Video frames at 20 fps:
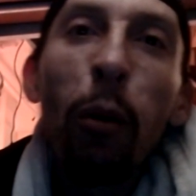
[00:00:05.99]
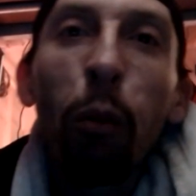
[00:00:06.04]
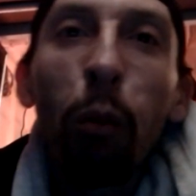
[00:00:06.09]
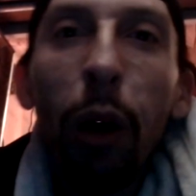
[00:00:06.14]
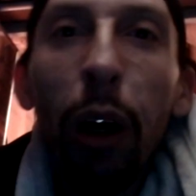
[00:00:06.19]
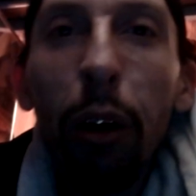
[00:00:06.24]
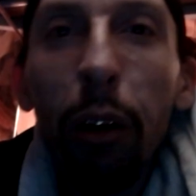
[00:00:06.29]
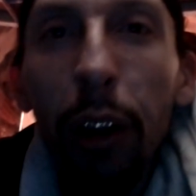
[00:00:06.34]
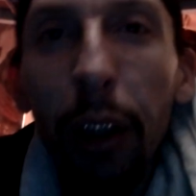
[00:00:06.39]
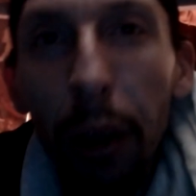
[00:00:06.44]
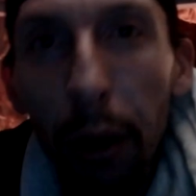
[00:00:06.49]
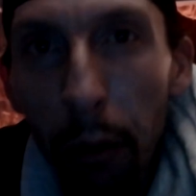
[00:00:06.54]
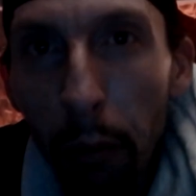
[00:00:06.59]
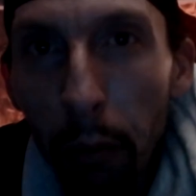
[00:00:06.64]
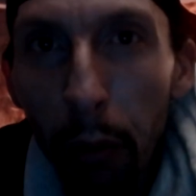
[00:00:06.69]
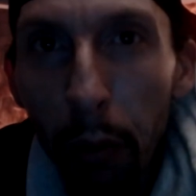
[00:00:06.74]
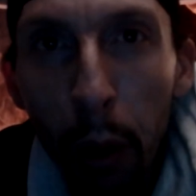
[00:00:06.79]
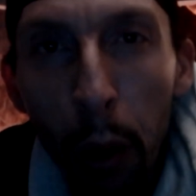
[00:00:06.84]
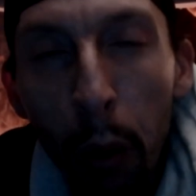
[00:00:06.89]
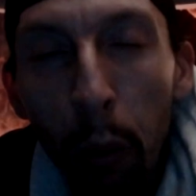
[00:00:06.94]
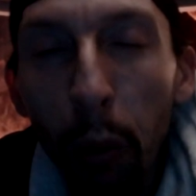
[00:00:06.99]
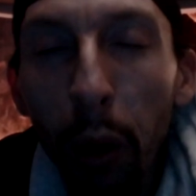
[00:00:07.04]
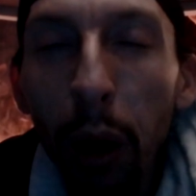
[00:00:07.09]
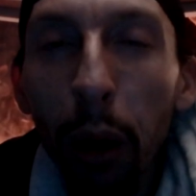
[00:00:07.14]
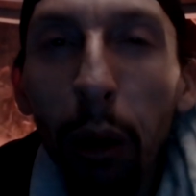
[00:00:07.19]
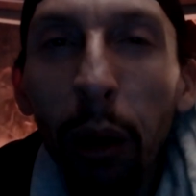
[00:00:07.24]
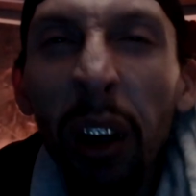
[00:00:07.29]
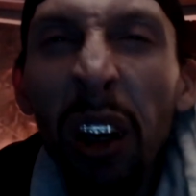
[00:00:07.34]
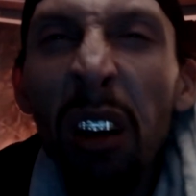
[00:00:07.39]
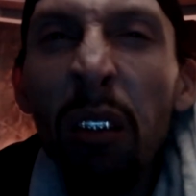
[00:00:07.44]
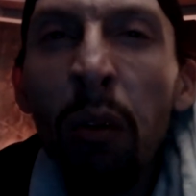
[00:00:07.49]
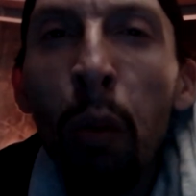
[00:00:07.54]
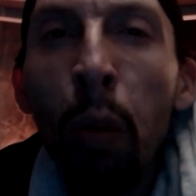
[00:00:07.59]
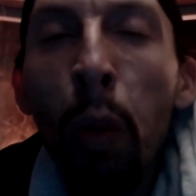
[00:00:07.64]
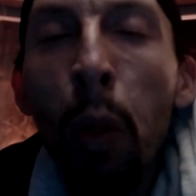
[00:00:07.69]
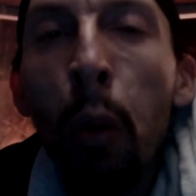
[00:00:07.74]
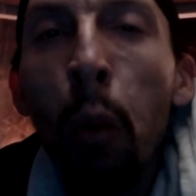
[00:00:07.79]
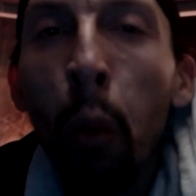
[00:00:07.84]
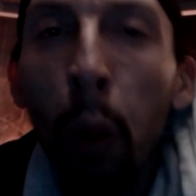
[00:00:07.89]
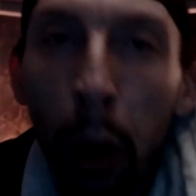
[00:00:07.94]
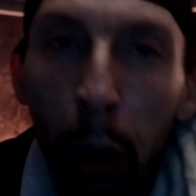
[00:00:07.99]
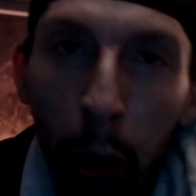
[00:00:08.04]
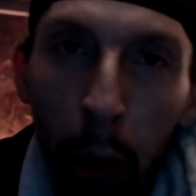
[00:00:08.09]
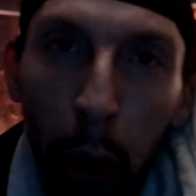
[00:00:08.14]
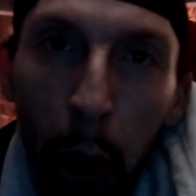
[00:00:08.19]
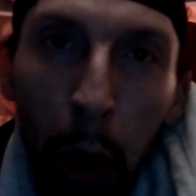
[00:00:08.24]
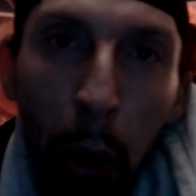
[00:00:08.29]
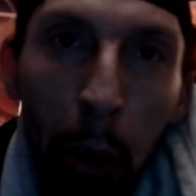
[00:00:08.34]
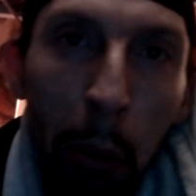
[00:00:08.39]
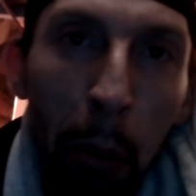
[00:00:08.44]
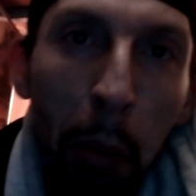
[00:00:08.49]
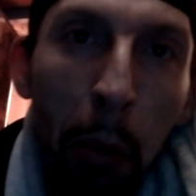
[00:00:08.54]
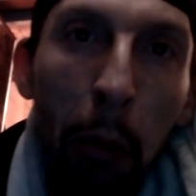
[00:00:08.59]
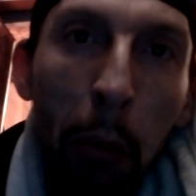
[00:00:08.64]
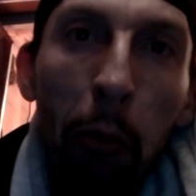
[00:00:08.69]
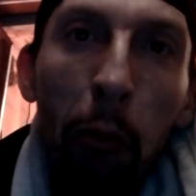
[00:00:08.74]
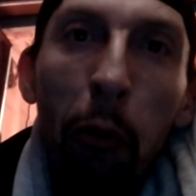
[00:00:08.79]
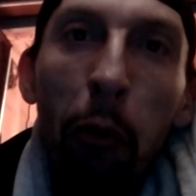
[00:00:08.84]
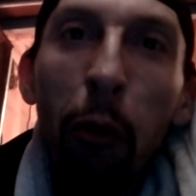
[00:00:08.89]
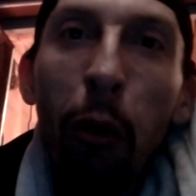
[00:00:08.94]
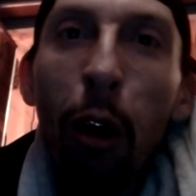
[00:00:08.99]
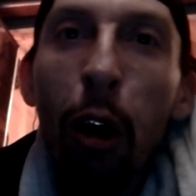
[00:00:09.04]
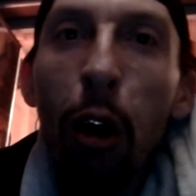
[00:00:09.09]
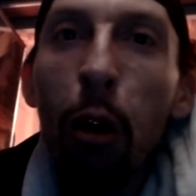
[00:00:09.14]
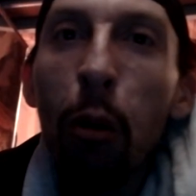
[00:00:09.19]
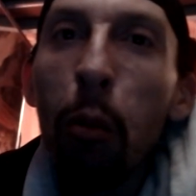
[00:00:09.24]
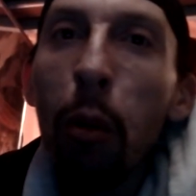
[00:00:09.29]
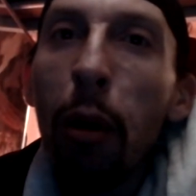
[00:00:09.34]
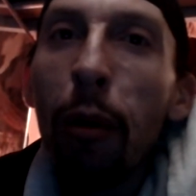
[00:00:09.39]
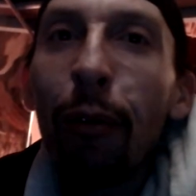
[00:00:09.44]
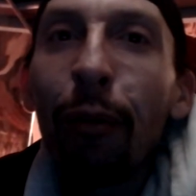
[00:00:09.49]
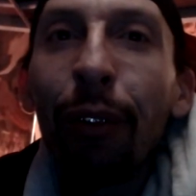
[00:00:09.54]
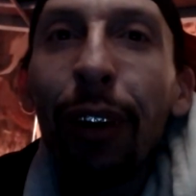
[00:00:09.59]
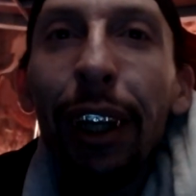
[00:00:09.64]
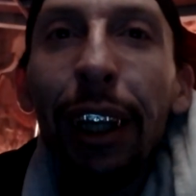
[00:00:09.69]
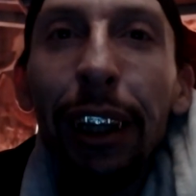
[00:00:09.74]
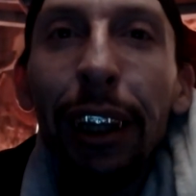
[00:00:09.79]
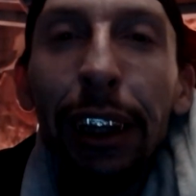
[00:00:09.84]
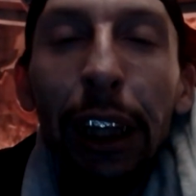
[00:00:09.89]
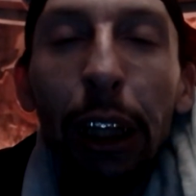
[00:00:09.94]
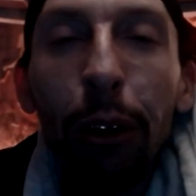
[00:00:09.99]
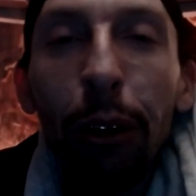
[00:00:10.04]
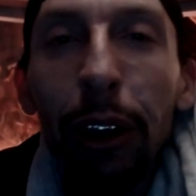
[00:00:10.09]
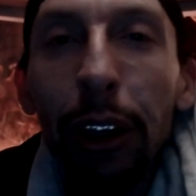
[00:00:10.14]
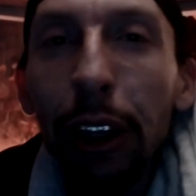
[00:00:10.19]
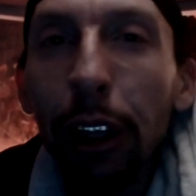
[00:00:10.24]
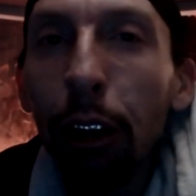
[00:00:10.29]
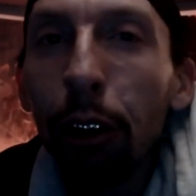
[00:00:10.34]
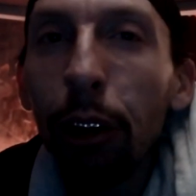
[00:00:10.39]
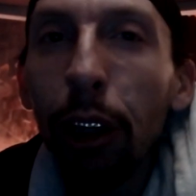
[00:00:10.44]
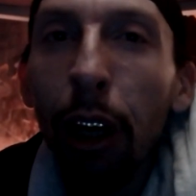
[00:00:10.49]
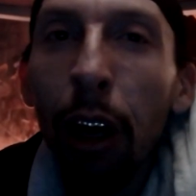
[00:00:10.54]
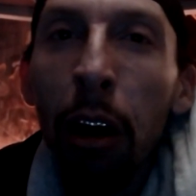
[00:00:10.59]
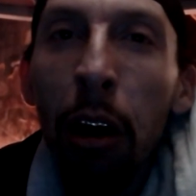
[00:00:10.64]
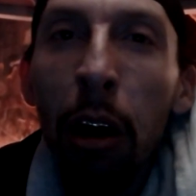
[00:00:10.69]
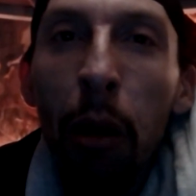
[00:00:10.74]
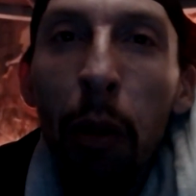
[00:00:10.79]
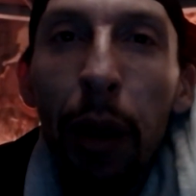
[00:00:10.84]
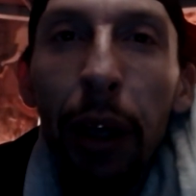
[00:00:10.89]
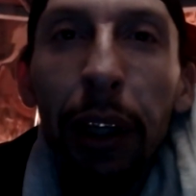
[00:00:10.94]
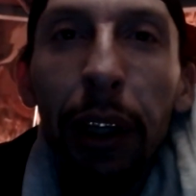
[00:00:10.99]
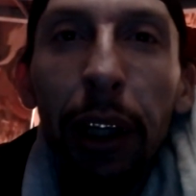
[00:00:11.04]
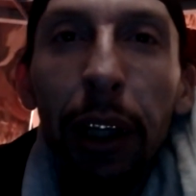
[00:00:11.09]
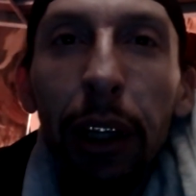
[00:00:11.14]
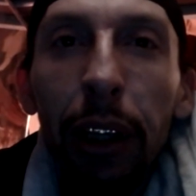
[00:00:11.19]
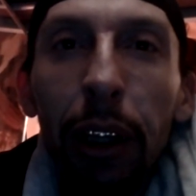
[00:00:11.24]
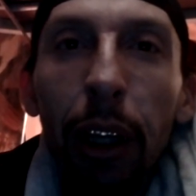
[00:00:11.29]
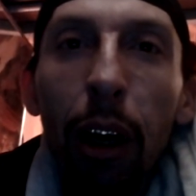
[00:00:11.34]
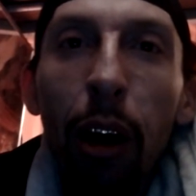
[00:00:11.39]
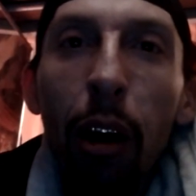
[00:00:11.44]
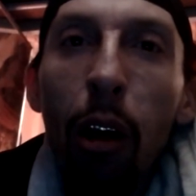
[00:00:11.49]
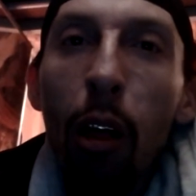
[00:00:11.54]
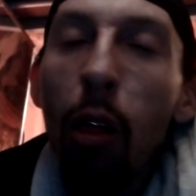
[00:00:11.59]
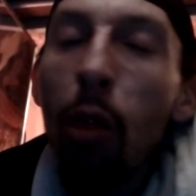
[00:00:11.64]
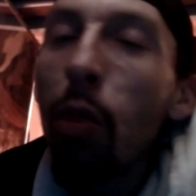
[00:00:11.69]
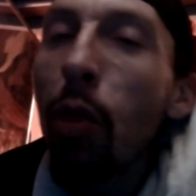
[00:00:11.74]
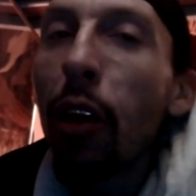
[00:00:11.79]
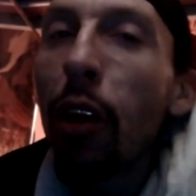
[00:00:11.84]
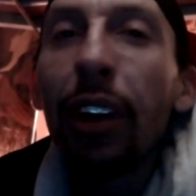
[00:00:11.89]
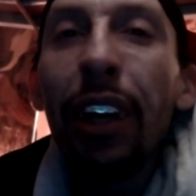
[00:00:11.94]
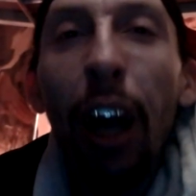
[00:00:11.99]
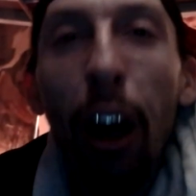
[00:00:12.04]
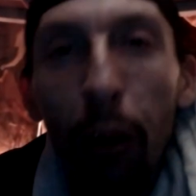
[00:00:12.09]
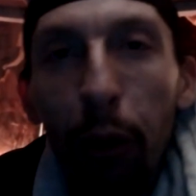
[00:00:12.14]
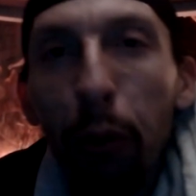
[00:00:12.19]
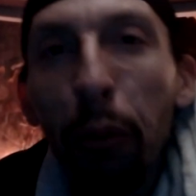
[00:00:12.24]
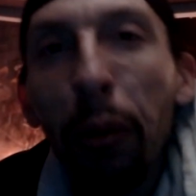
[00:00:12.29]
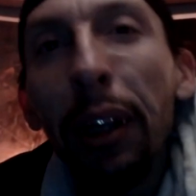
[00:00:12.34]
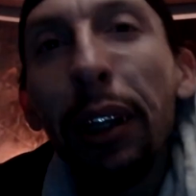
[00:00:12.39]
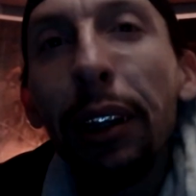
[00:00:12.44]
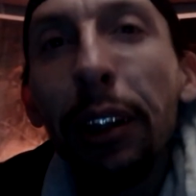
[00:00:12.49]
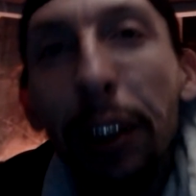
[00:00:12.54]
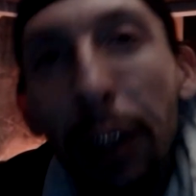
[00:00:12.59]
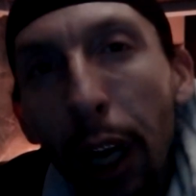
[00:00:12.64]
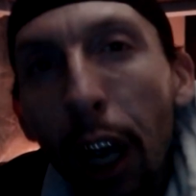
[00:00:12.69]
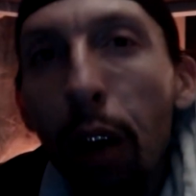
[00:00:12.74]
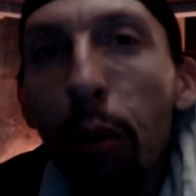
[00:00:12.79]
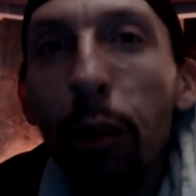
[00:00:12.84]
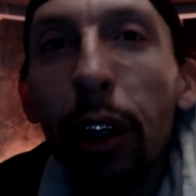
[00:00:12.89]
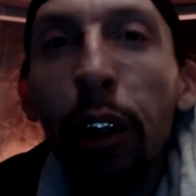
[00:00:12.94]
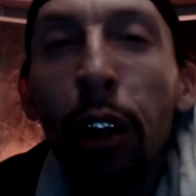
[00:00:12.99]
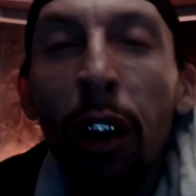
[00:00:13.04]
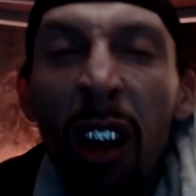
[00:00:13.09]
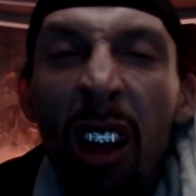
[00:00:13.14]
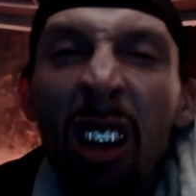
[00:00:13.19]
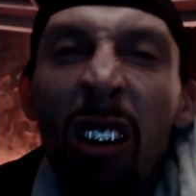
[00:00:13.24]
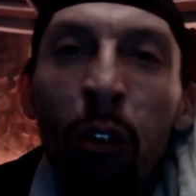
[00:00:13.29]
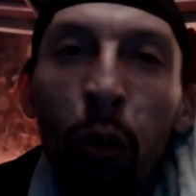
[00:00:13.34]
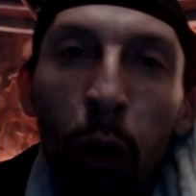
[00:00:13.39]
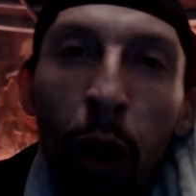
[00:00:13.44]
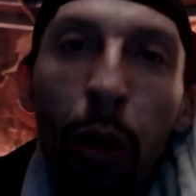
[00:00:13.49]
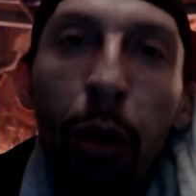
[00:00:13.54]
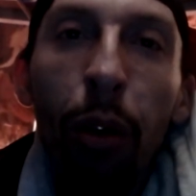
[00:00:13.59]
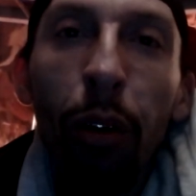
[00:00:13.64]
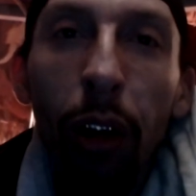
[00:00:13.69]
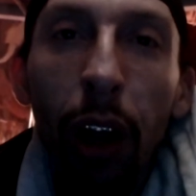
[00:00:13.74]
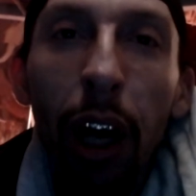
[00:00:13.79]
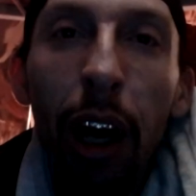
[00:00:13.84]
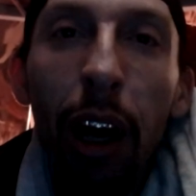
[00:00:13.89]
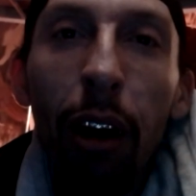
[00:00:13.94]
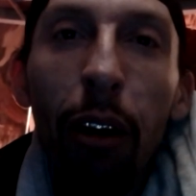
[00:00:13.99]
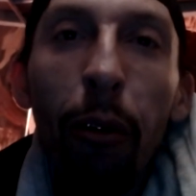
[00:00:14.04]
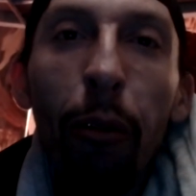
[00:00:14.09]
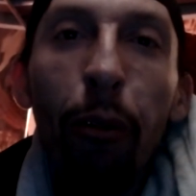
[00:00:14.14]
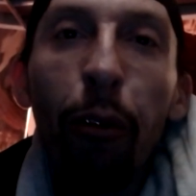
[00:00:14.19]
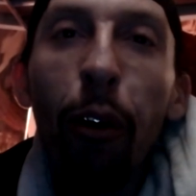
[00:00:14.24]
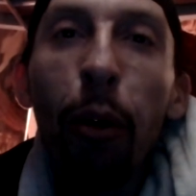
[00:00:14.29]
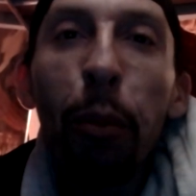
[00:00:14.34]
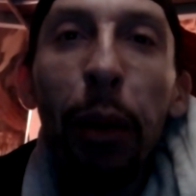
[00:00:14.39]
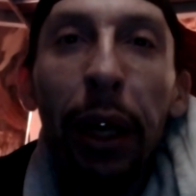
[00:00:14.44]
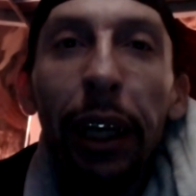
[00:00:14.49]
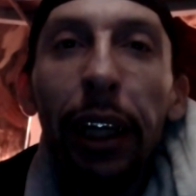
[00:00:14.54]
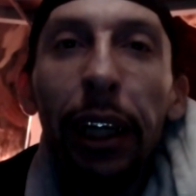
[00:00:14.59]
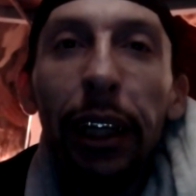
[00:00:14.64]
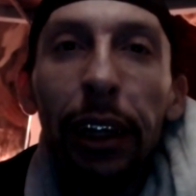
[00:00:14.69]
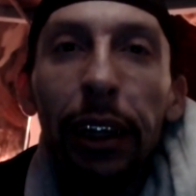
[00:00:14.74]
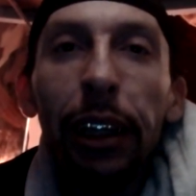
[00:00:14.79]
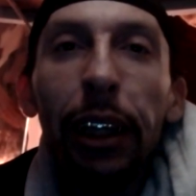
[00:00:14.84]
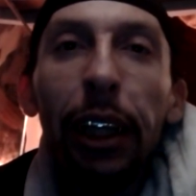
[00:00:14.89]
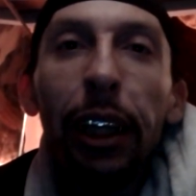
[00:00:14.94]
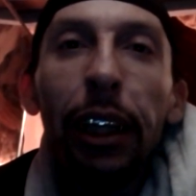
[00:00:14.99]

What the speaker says: Welcome, welcome, welcome from Phoenix, Arizona. This is the Southwest Shaman with love from AZ.